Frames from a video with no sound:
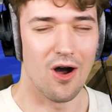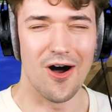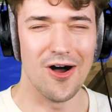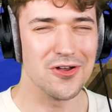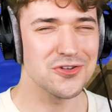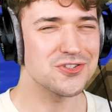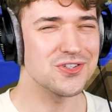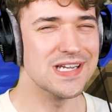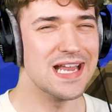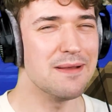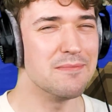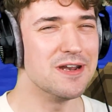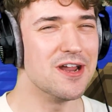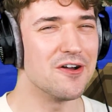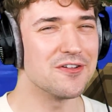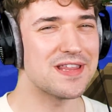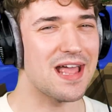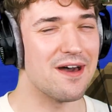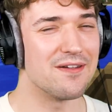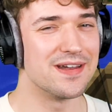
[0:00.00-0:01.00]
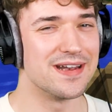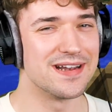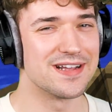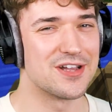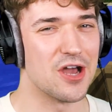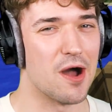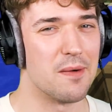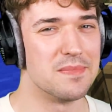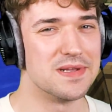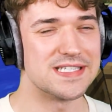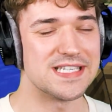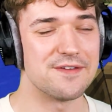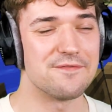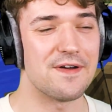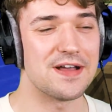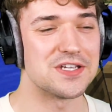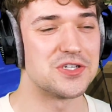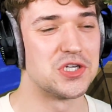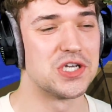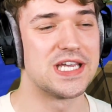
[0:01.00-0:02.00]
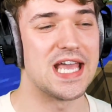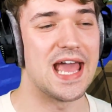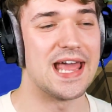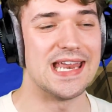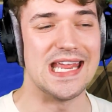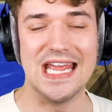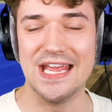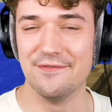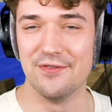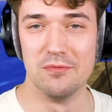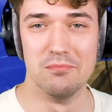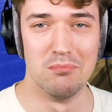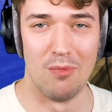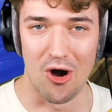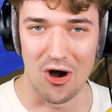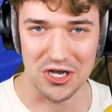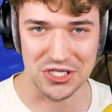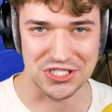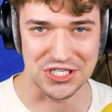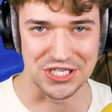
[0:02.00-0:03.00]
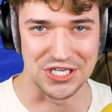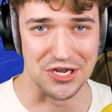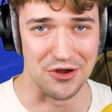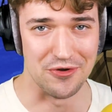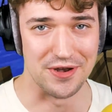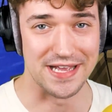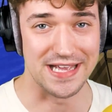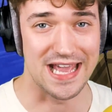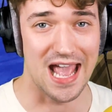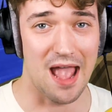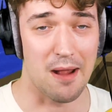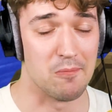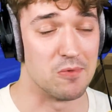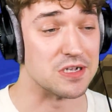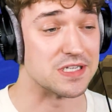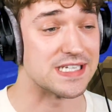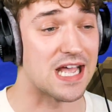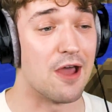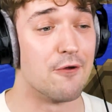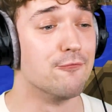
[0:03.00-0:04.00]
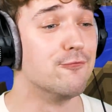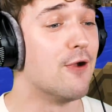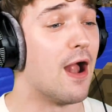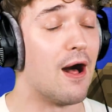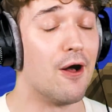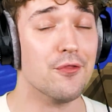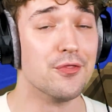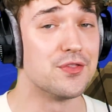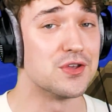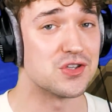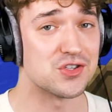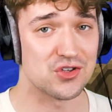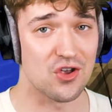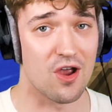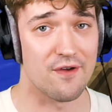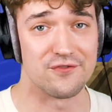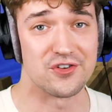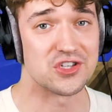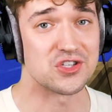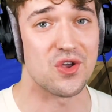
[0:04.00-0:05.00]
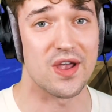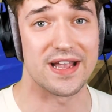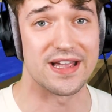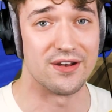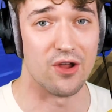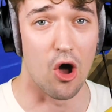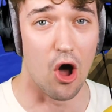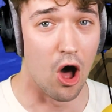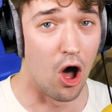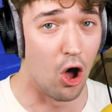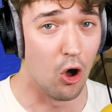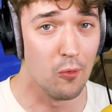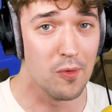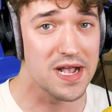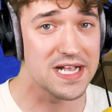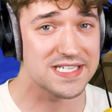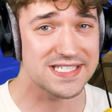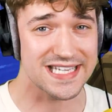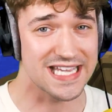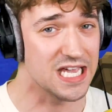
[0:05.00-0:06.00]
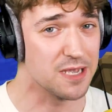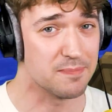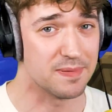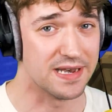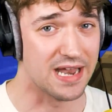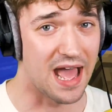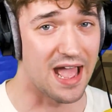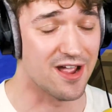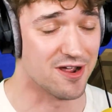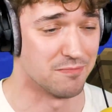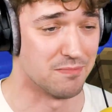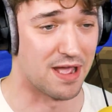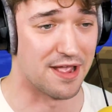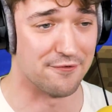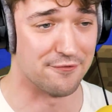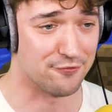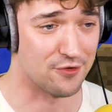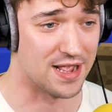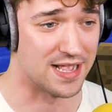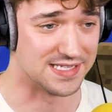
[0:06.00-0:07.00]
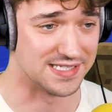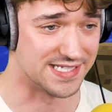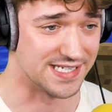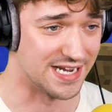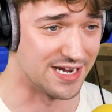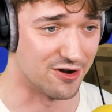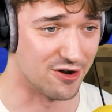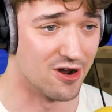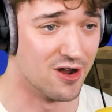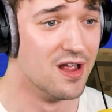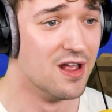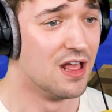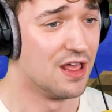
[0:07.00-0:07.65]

Also, let me know down in the comments if I should get even more security cameras around the server so I can always keep an eye on my friends here.